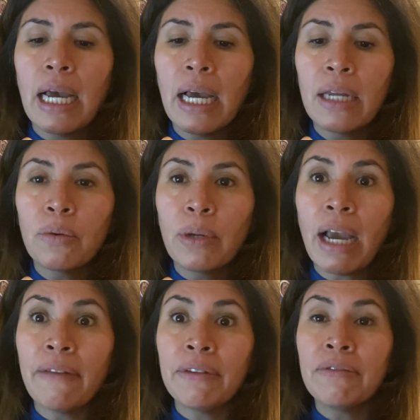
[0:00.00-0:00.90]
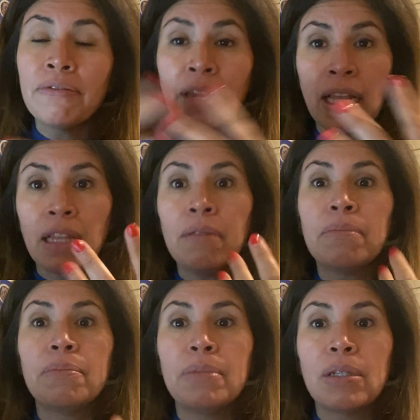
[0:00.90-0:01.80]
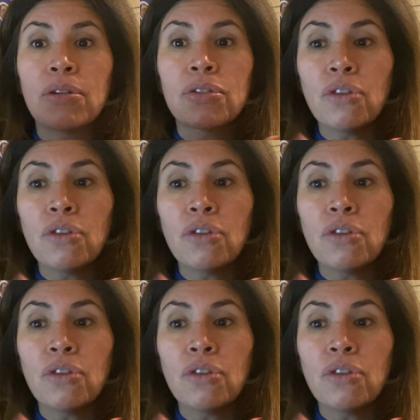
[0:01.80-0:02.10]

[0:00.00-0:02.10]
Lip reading: And we having failed because